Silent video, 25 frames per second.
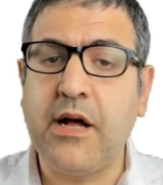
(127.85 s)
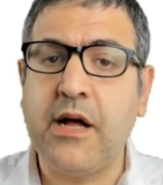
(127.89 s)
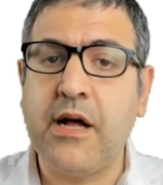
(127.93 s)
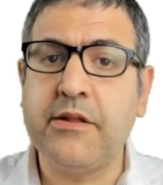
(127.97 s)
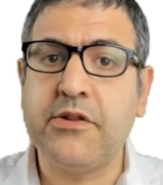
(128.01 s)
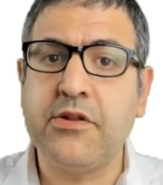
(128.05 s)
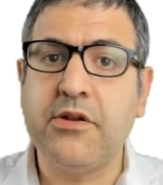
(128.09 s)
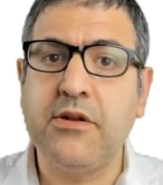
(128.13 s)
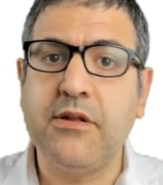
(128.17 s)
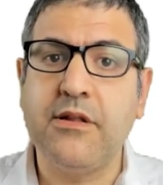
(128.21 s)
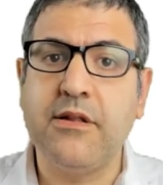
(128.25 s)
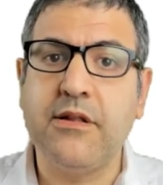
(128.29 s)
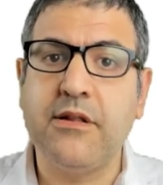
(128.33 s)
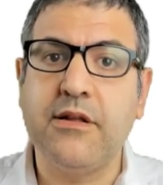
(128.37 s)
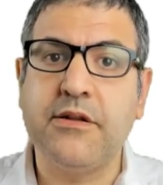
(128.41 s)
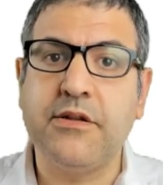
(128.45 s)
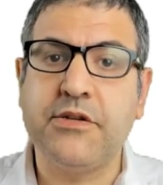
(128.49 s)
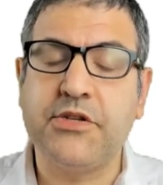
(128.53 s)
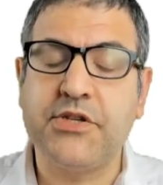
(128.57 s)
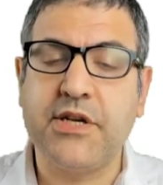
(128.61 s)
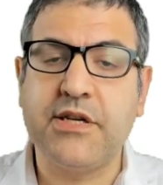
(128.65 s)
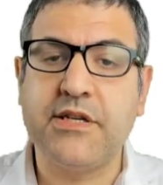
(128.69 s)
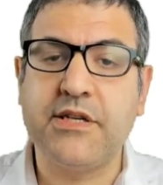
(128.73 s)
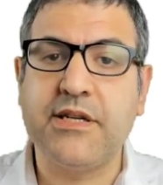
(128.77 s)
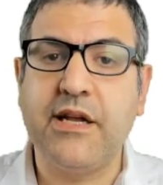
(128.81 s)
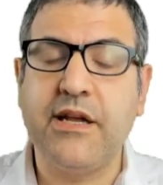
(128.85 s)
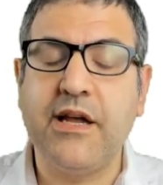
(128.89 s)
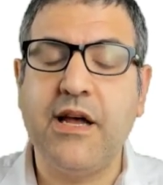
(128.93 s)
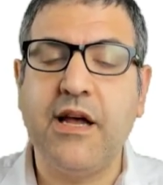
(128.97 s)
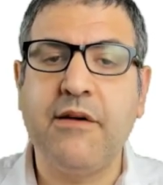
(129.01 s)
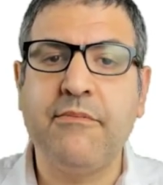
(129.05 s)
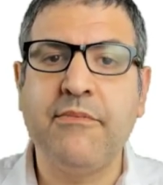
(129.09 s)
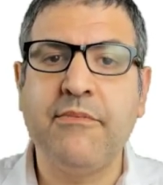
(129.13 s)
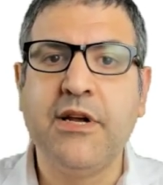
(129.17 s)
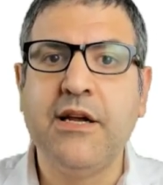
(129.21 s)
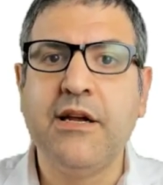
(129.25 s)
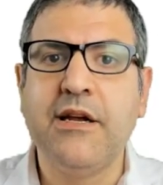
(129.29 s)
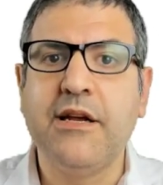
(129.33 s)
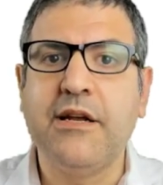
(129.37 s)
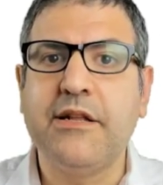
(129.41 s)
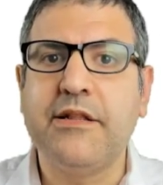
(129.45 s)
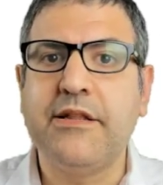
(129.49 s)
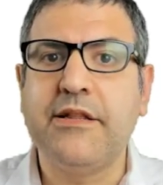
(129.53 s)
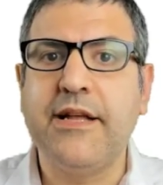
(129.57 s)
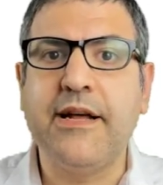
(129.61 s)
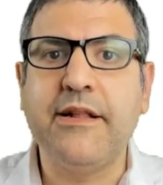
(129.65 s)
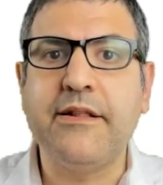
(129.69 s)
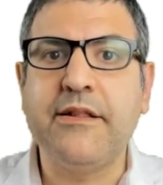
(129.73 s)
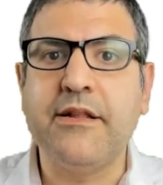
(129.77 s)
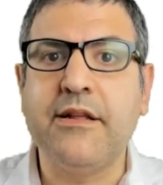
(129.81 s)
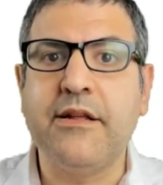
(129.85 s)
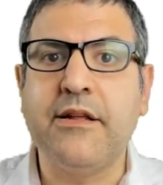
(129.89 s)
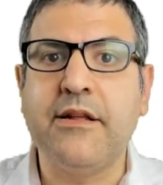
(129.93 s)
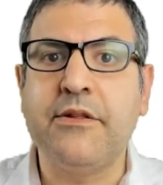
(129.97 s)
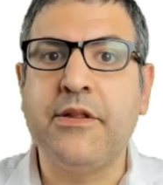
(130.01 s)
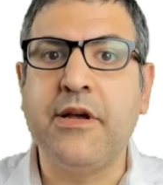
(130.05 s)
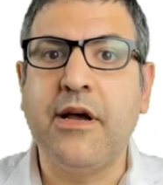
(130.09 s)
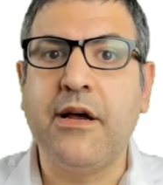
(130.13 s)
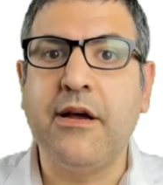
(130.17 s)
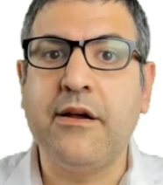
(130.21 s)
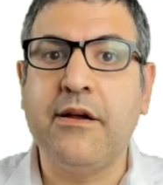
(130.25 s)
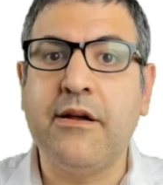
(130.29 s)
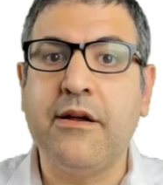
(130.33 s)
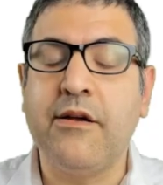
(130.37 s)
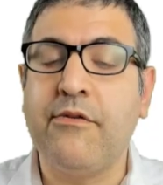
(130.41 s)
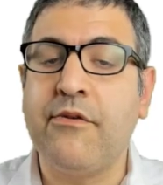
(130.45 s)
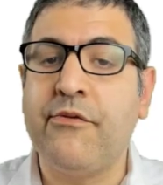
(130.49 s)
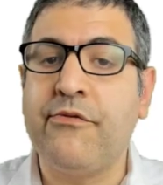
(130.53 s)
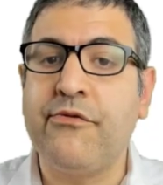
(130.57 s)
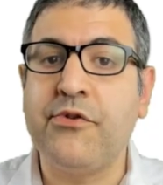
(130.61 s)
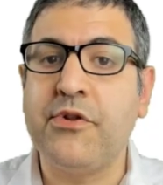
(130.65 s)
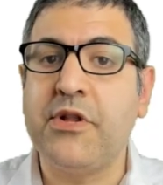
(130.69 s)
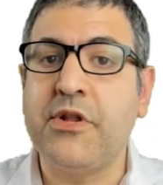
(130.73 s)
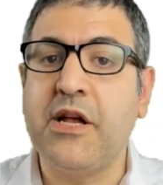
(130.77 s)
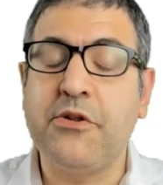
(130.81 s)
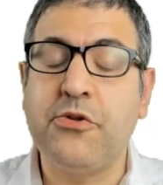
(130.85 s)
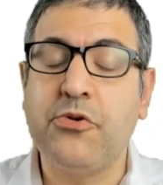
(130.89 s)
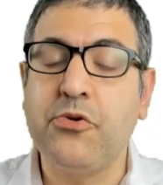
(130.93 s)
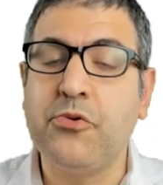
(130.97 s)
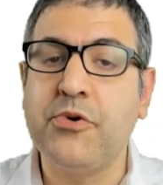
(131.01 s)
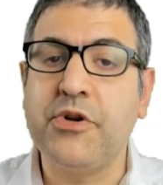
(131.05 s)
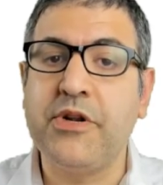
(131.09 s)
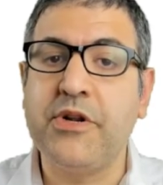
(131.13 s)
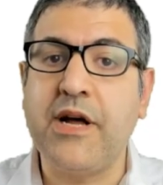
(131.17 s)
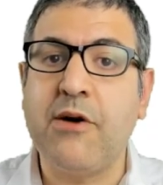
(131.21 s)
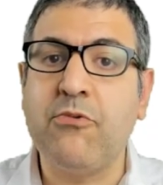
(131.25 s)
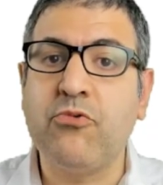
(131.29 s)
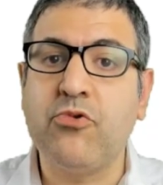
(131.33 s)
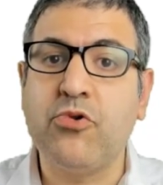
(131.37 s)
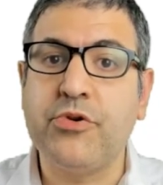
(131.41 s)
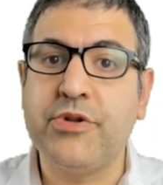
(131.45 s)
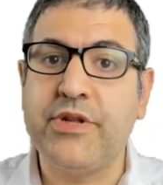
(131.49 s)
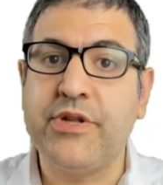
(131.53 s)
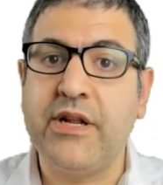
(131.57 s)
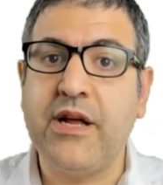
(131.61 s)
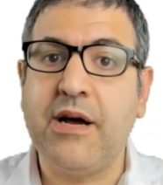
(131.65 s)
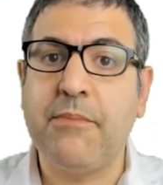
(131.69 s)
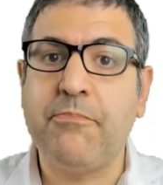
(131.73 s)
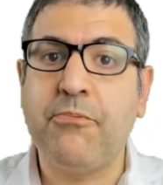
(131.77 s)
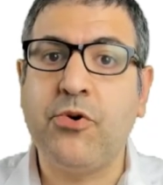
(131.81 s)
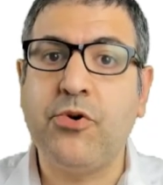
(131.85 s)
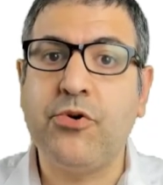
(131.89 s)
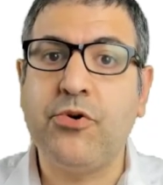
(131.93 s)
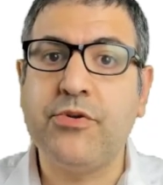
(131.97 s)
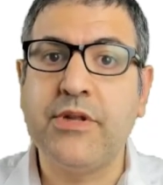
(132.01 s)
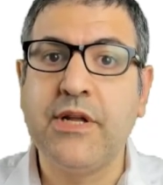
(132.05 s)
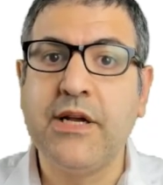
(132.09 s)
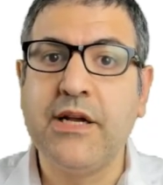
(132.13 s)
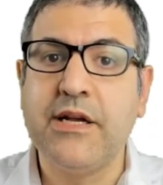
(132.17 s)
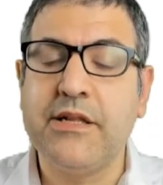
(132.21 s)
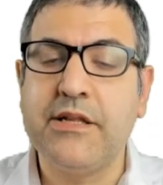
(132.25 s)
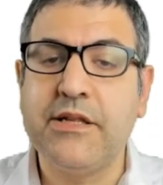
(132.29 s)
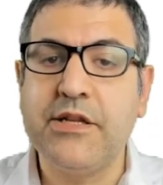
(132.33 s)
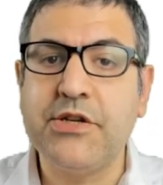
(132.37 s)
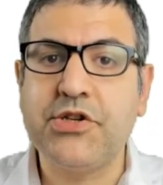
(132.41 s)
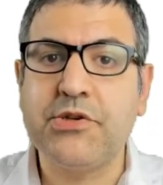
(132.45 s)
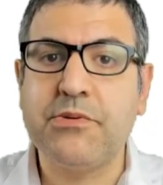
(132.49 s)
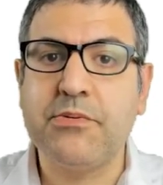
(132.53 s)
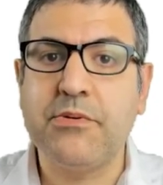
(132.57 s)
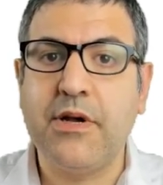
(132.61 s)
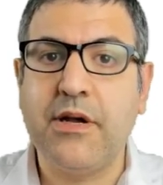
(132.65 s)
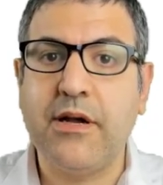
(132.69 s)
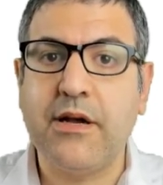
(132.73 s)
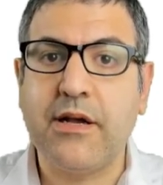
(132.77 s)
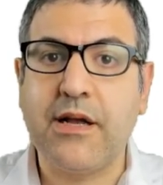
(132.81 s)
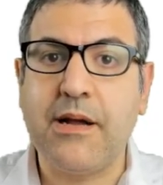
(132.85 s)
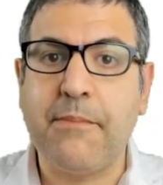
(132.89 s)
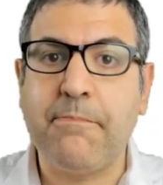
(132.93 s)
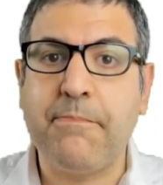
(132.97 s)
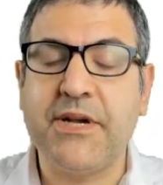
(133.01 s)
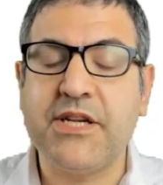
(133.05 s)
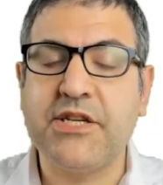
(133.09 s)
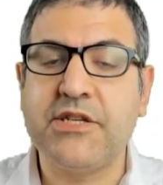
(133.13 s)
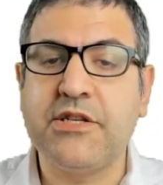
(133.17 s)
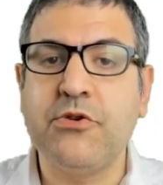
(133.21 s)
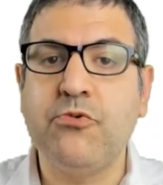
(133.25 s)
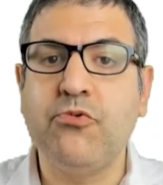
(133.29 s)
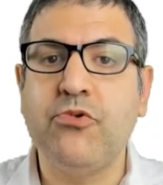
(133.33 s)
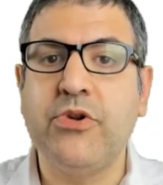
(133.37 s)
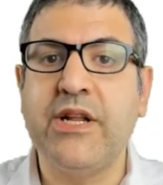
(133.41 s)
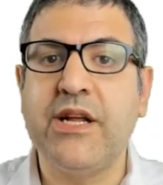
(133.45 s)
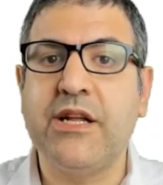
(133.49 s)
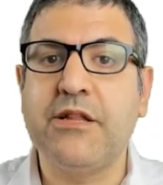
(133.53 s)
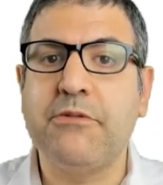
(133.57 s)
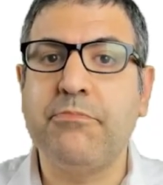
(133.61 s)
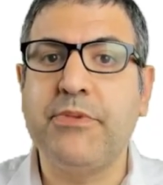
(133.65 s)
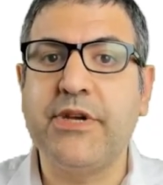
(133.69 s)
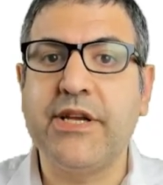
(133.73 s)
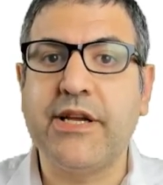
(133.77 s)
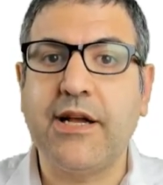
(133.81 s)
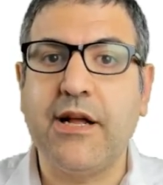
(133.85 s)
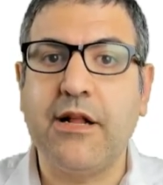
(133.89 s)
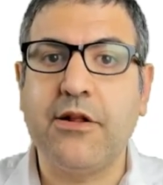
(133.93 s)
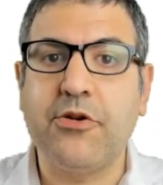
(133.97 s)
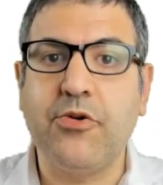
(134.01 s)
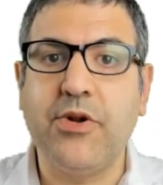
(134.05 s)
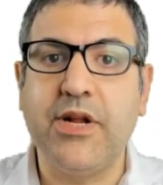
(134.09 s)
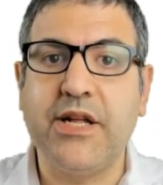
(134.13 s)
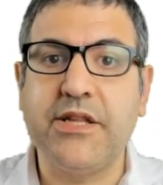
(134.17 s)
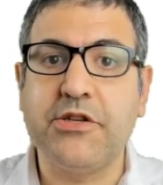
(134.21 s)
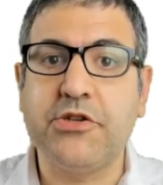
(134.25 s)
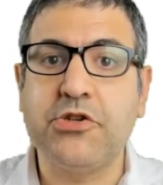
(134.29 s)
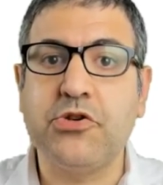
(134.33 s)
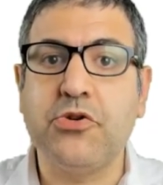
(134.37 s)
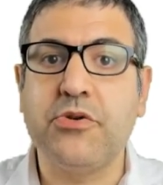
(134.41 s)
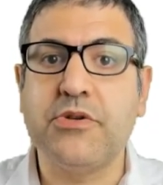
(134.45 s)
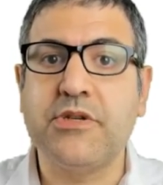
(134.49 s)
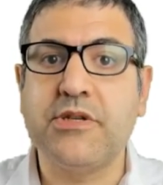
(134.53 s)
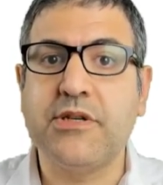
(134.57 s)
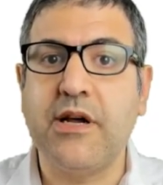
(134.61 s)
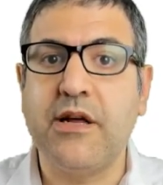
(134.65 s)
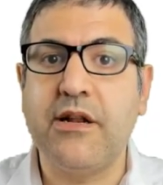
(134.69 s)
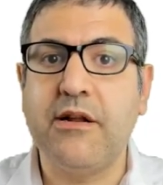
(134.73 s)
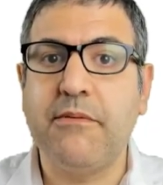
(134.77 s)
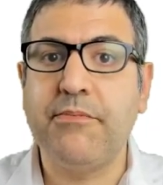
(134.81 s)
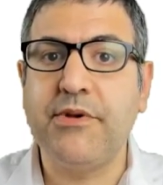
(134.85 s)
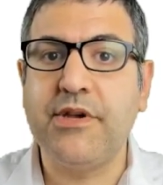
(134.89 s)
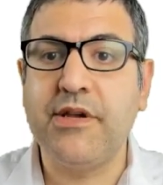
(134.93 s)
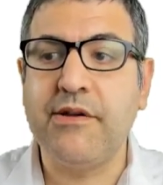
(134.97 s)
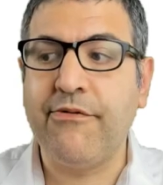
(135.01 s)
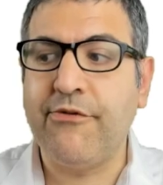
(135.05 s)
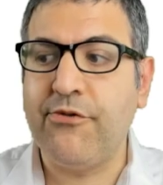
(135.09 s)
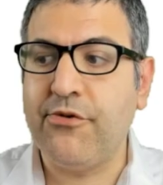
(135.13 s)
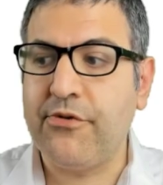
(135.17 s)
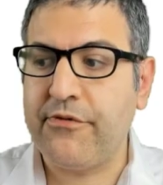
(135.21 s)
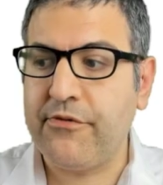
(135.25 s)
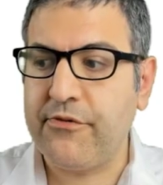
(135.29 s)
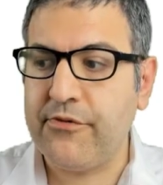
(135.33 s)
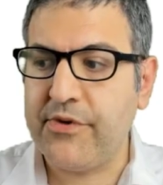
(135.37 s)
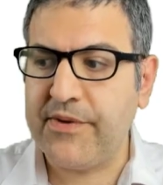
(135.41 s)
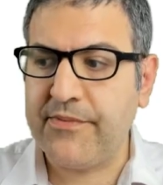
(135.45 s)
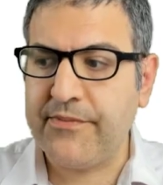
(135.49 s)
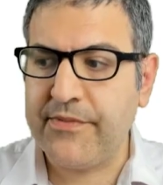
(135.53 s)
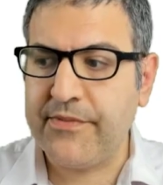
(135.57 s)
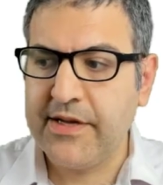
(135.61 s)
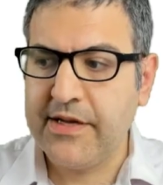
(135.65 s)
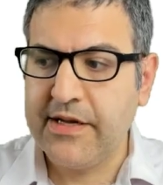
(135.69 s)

until 6 a.m., then if they do download and upload, this capacity will not be calculated. So it's going to be for free.